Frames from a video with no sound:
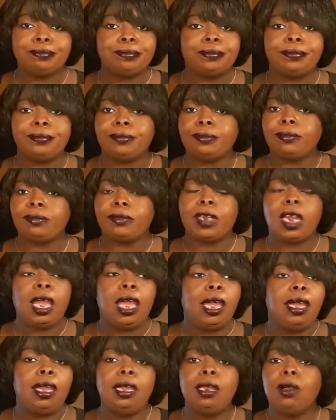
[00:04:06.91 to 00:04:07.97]
Mm-mm.
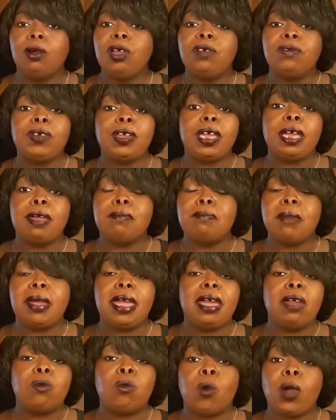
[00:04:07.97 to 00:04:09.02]
He don't even get
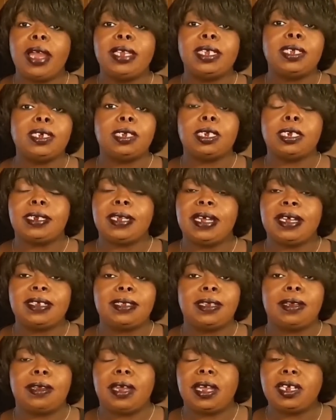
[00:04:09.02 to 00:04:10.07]
midway to the
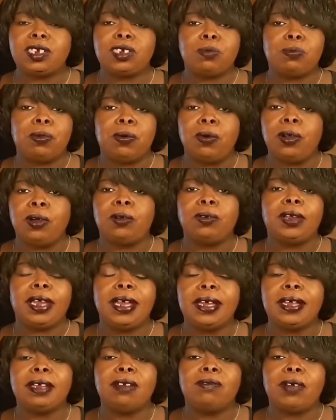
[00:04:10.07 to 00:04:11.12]
destination point on the
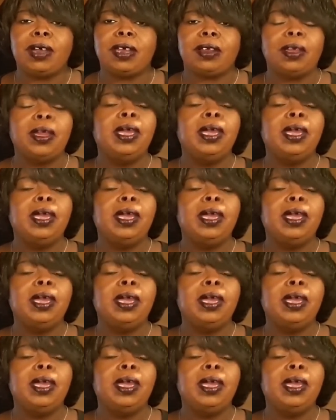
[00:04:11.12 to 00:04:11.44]
elevator.